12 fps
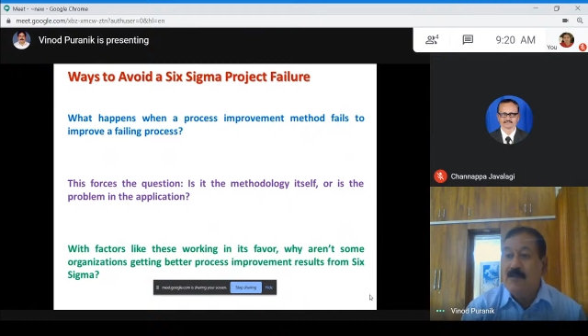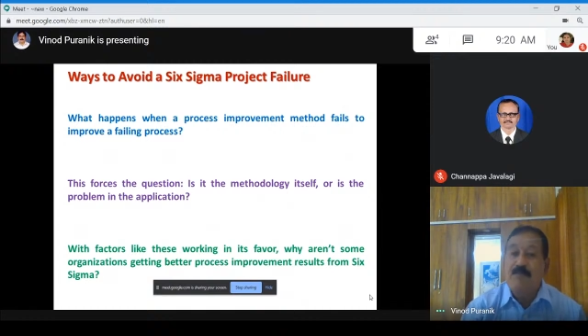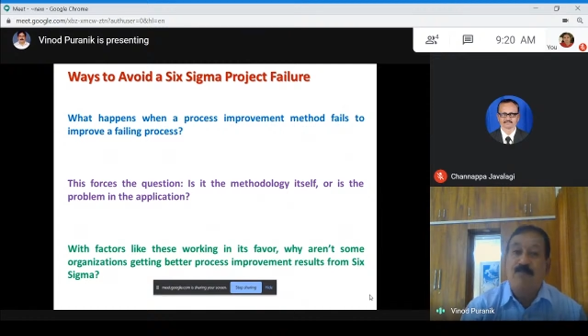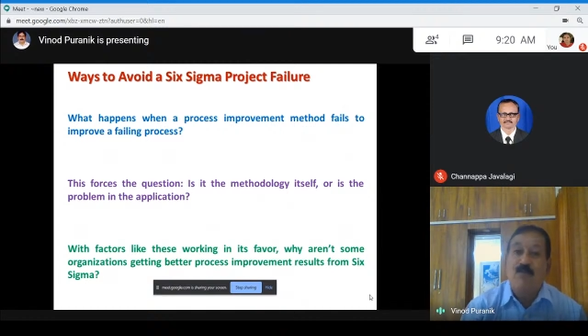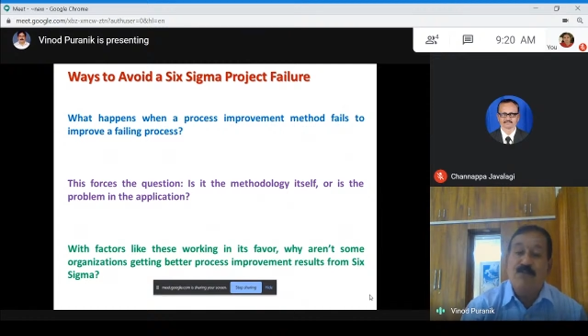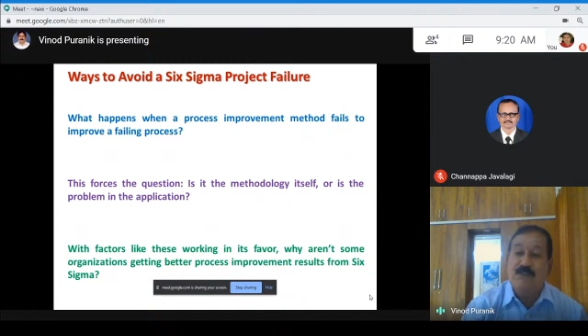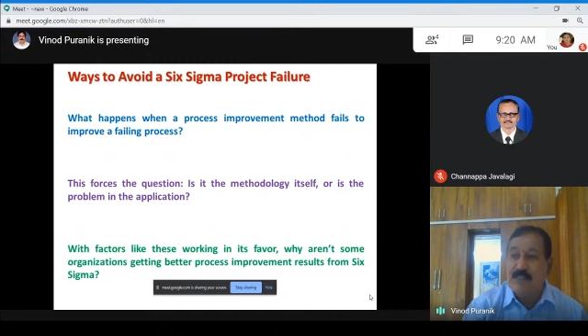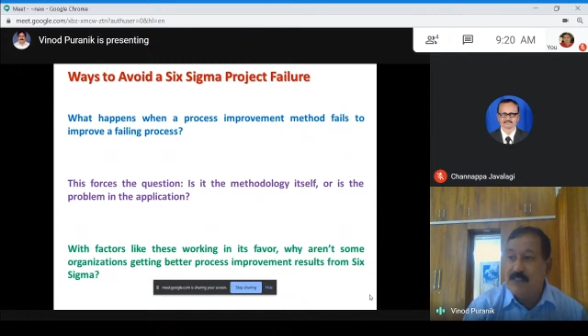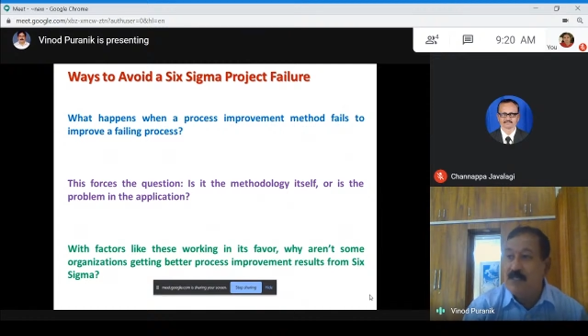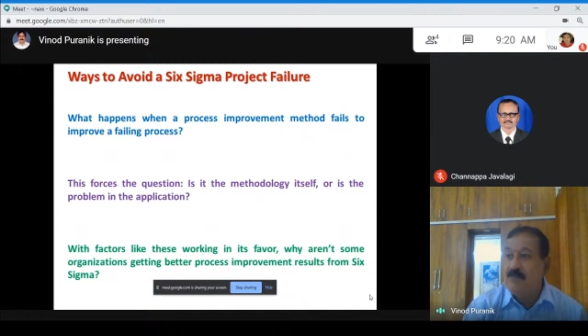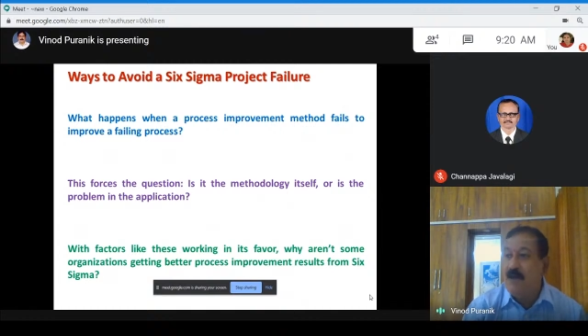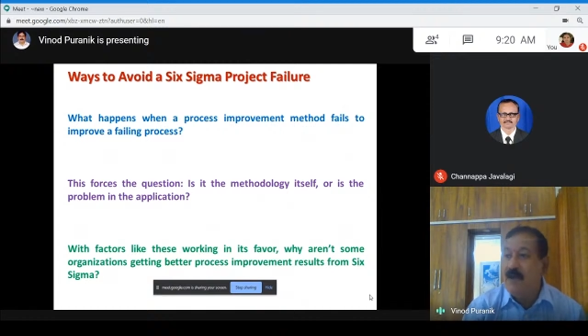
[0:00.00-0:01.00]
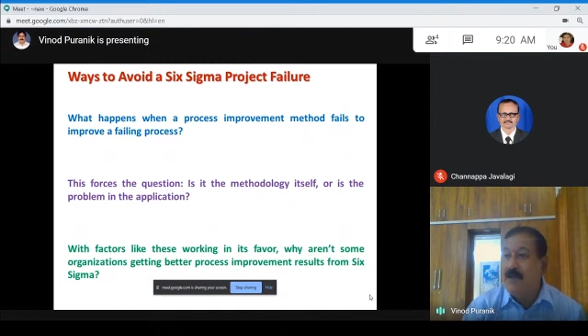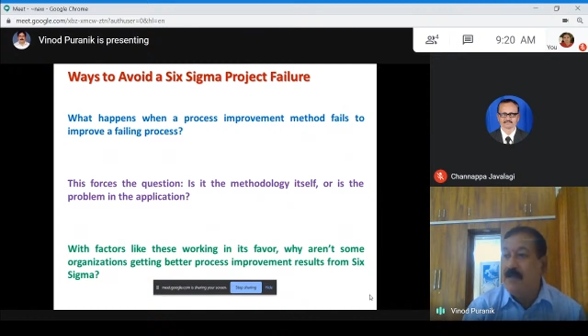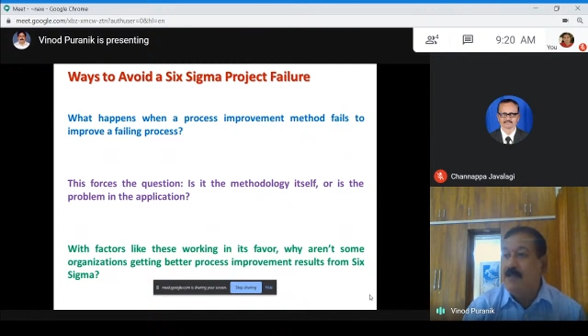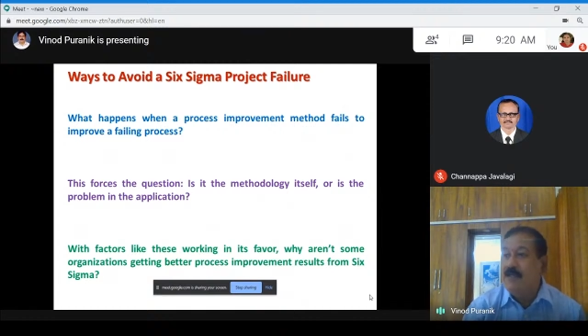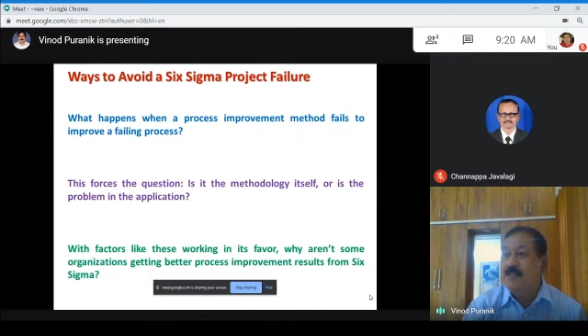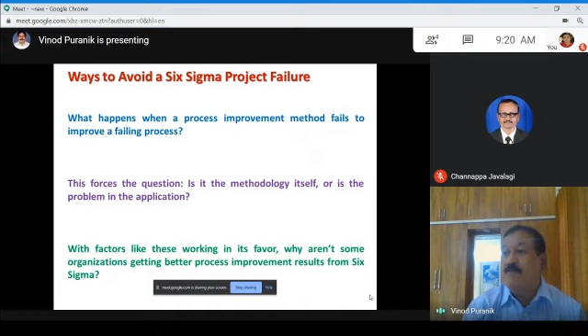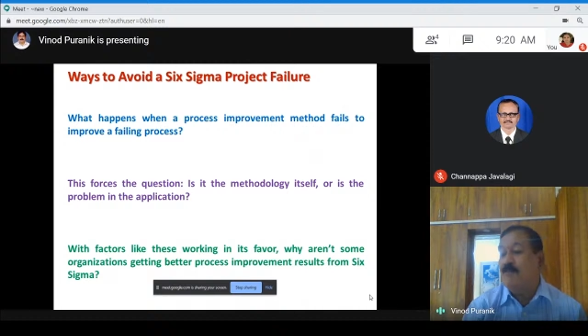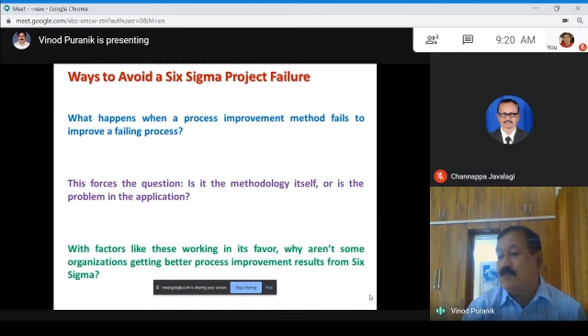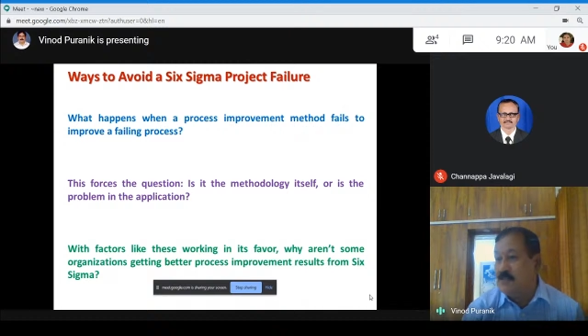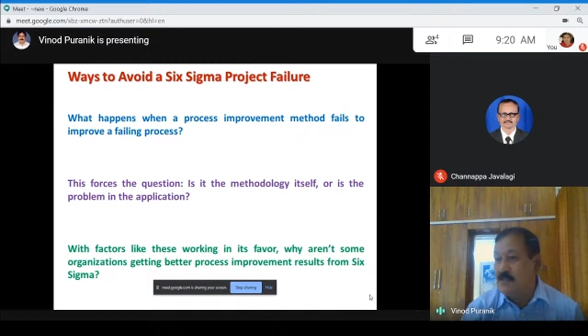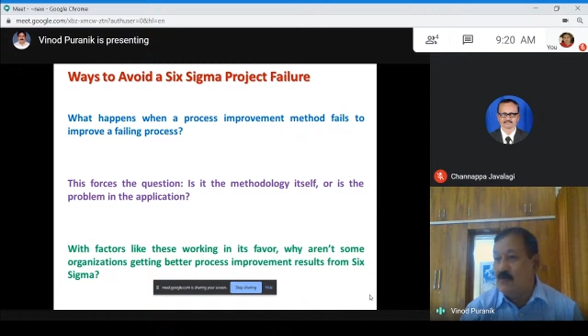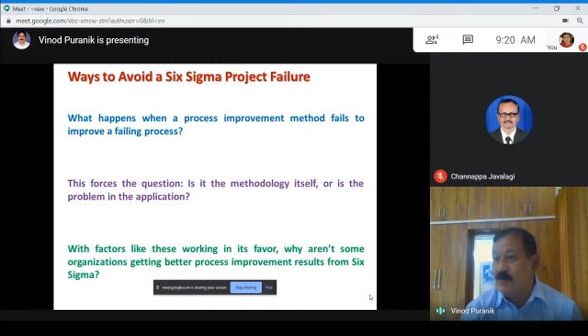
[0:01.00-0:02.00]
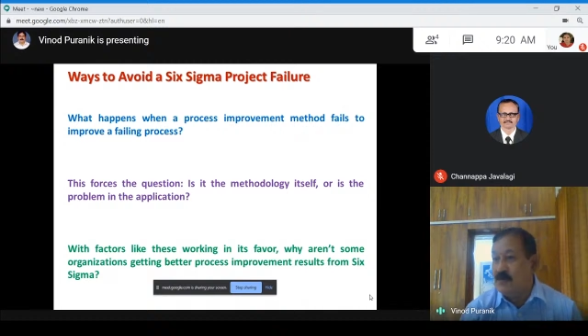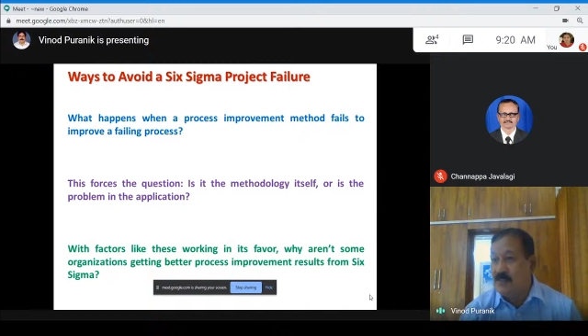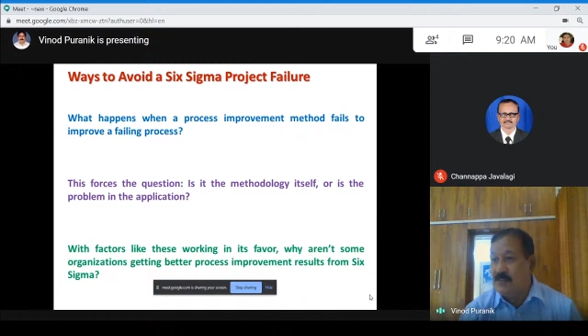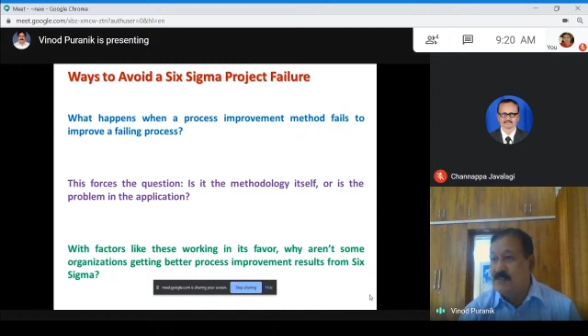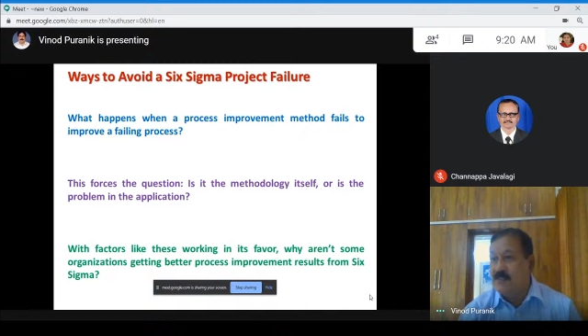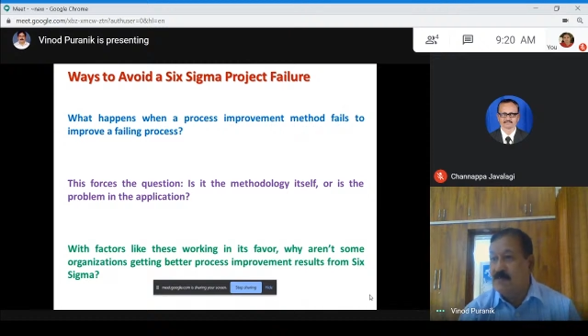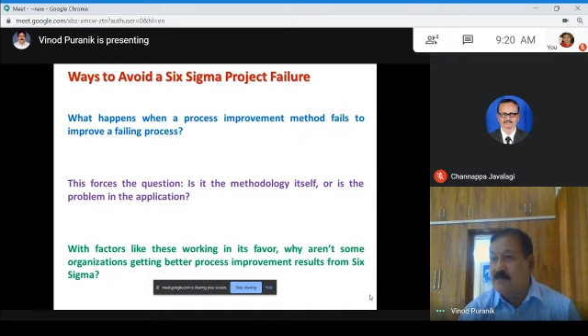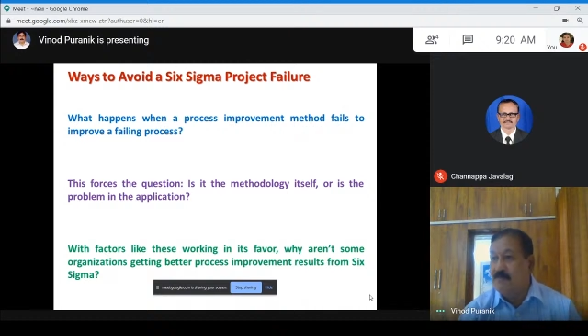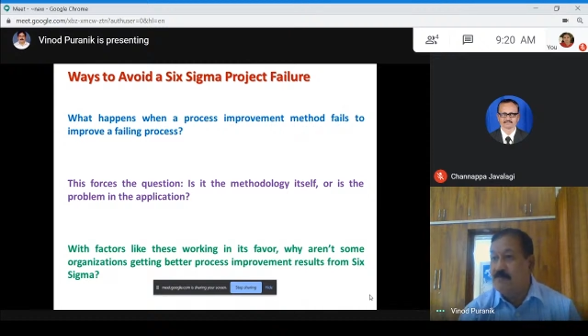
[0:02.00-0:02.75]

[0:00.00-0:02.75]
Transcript: in both Six Sigma and the processing questions.